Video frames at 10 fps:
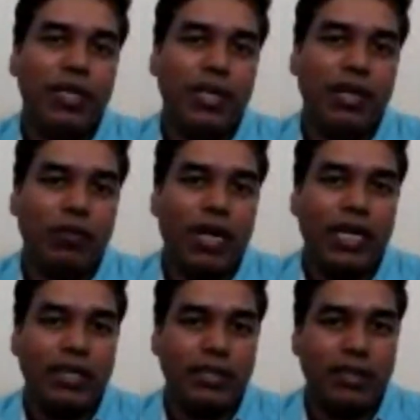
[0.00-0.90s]
many
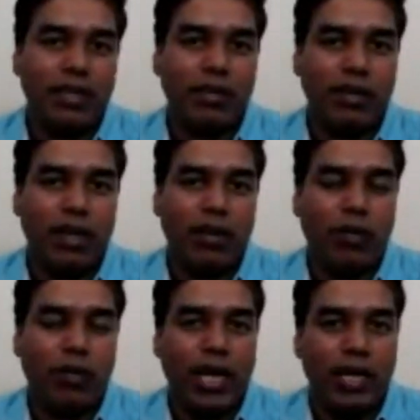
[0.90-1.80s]
of the steel
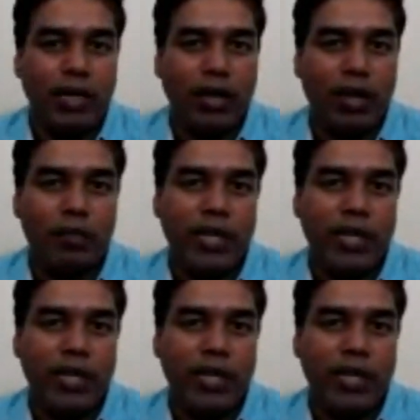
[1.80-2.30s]
parts